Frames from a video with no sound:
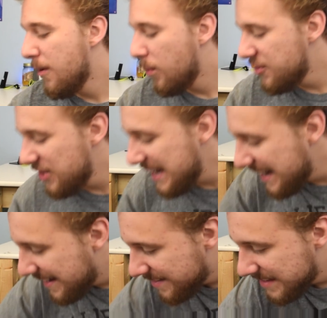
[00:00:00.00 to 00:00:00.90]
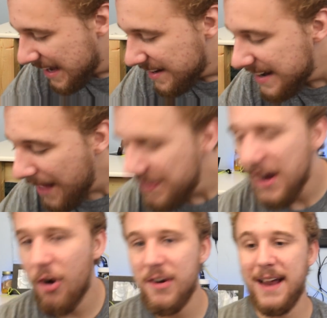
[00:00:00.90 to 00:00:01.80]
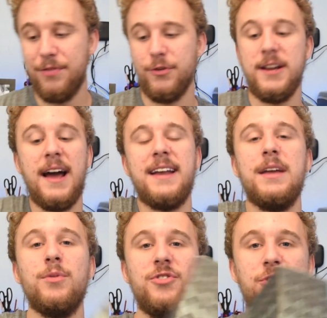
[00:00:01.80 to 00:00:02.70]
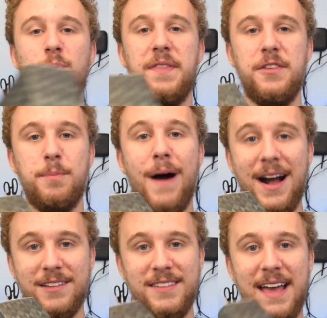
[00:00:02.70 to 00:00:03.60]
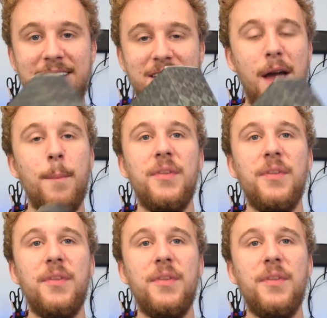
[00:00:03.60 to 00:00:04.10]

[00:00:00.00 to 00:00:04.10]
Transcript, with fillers: which is not the R9 390, which is what this box says,